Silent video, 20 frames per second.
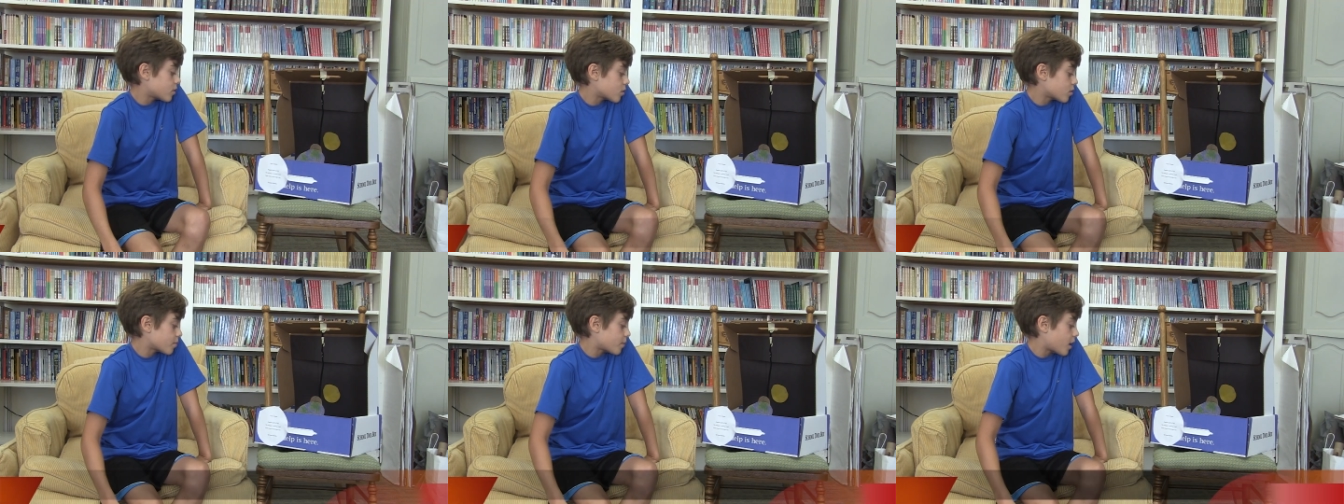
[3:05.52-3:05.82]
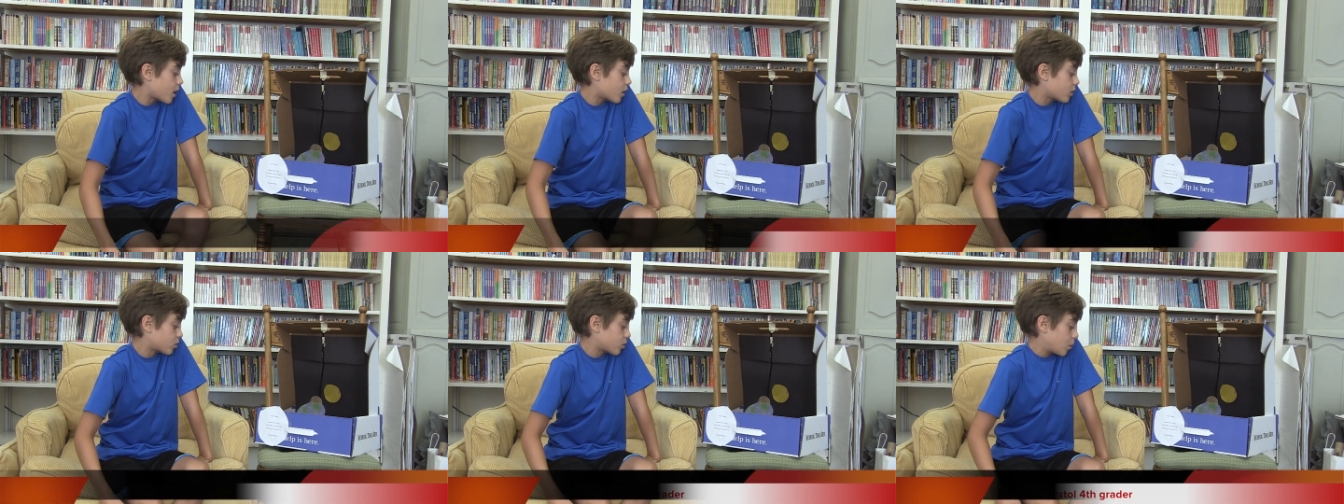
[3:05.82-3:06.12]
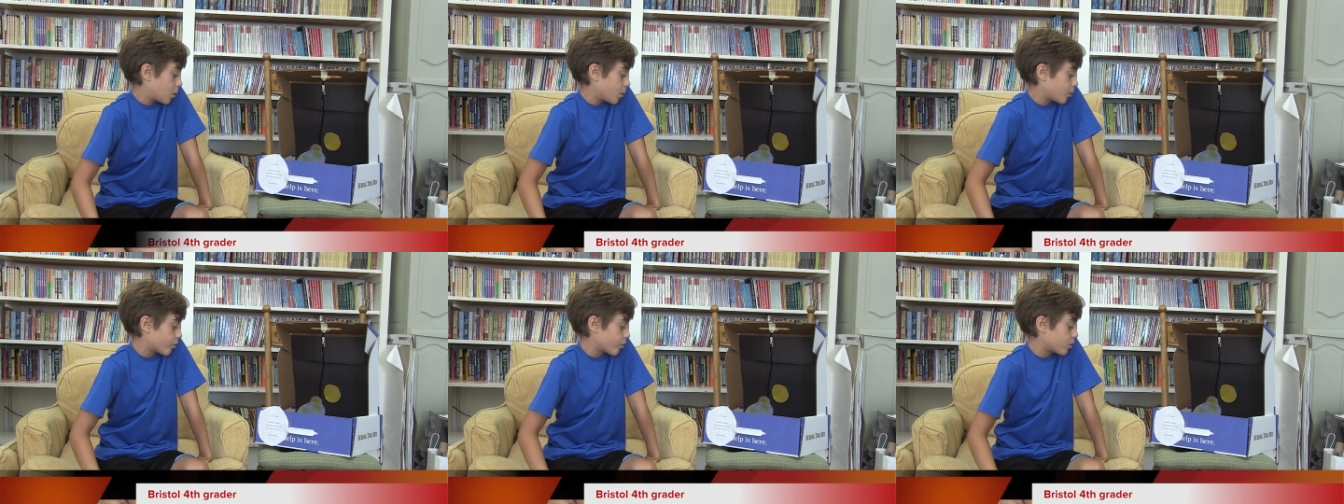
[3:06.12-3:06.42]
This is my
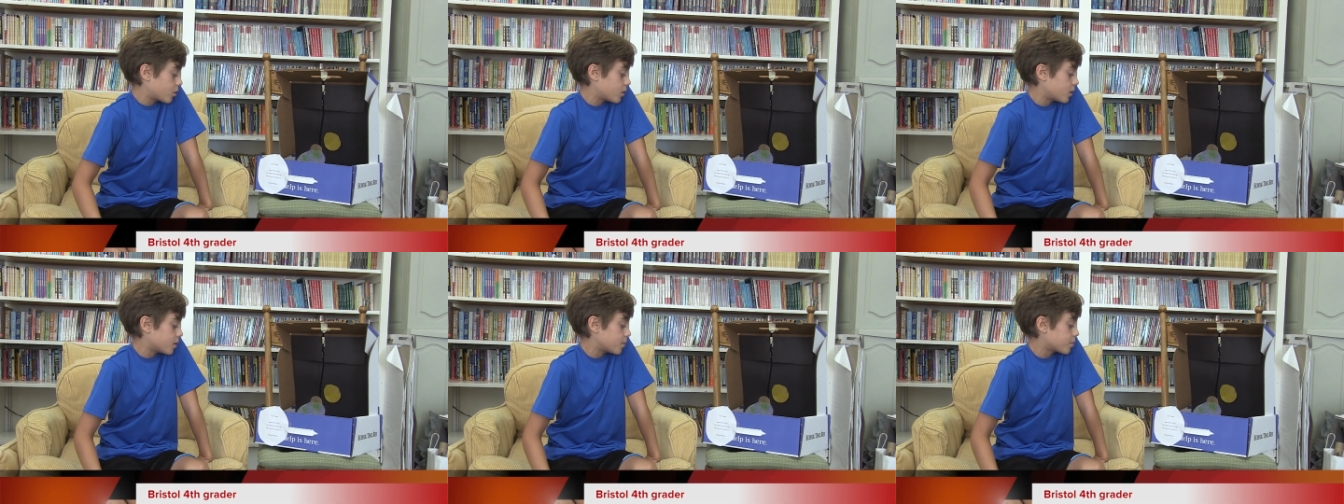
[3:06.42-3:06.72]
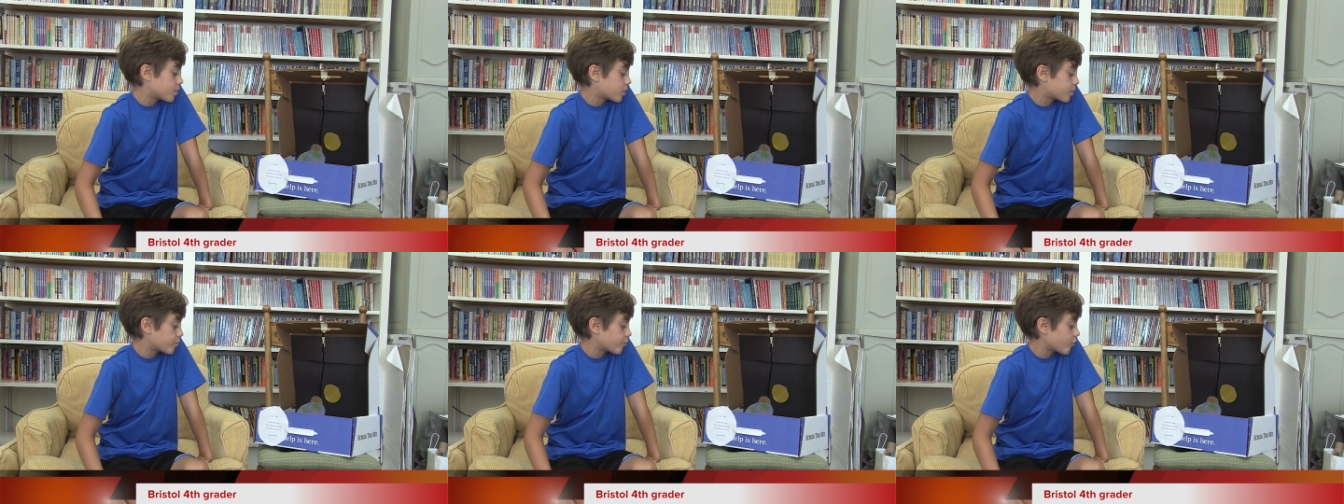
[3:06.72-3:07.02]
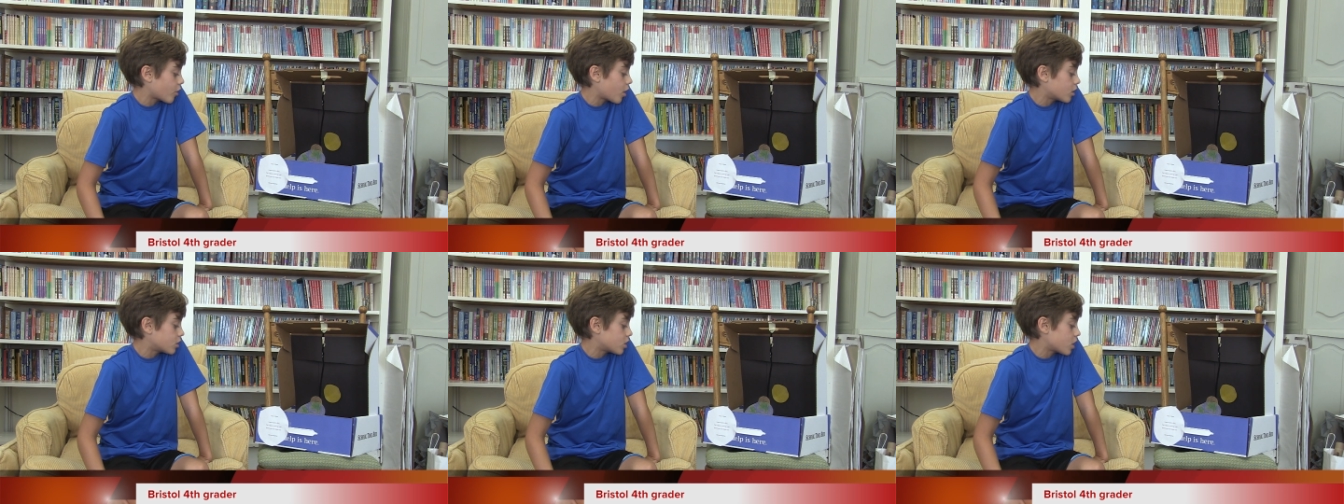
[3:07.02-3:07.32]
solar eclipse
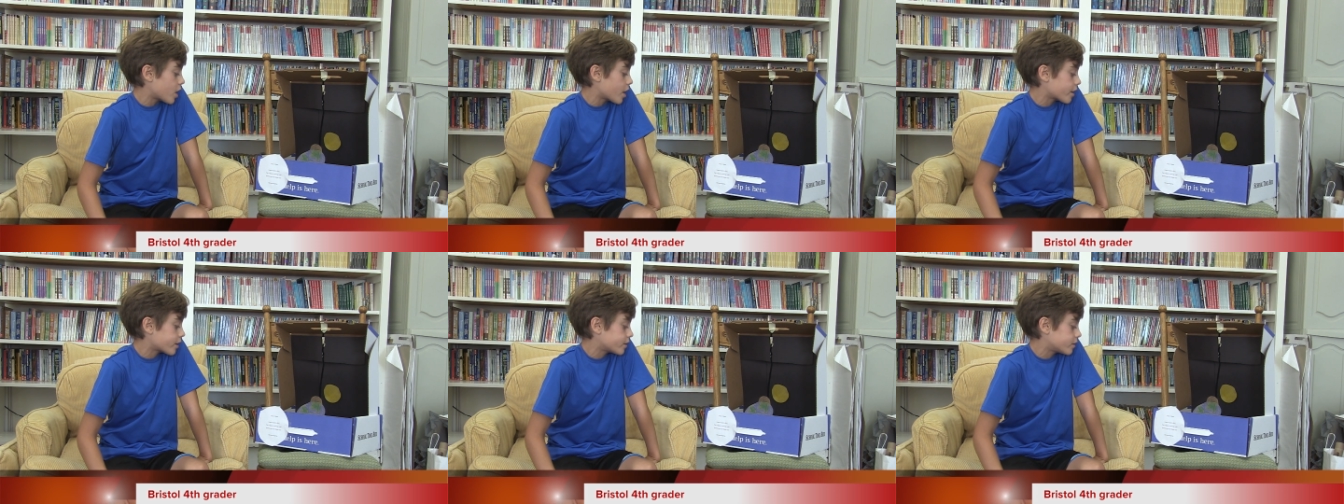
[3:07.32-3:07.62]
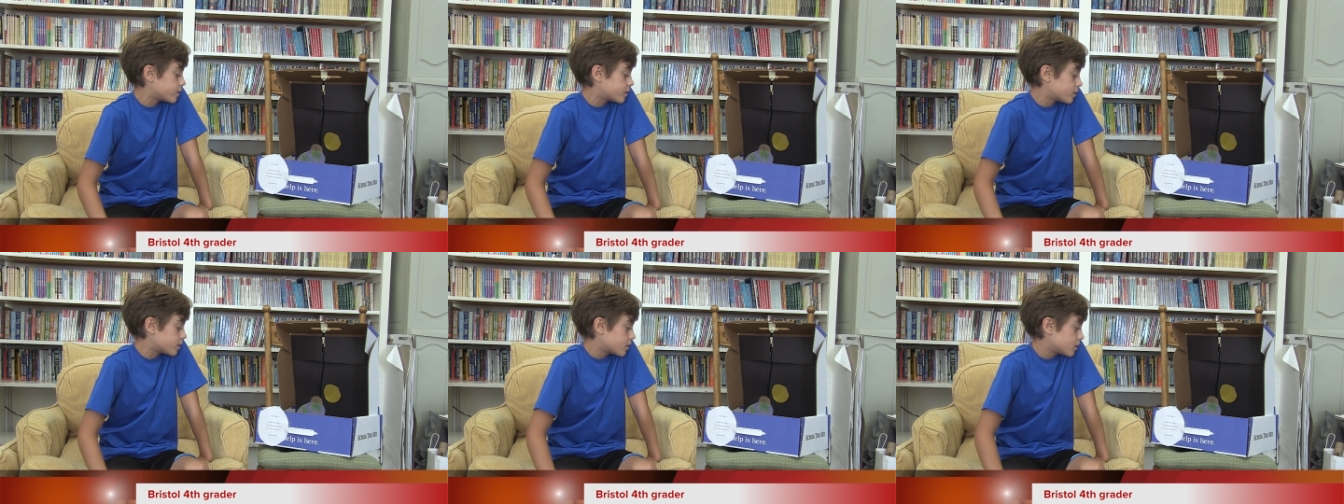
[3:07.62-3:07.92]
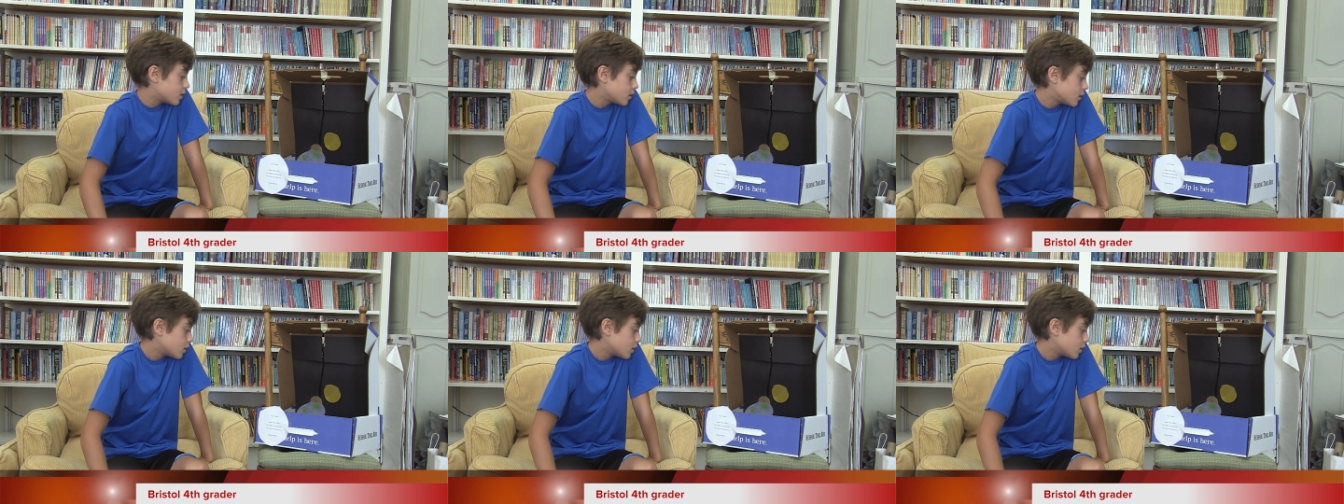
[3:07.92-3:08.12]
project.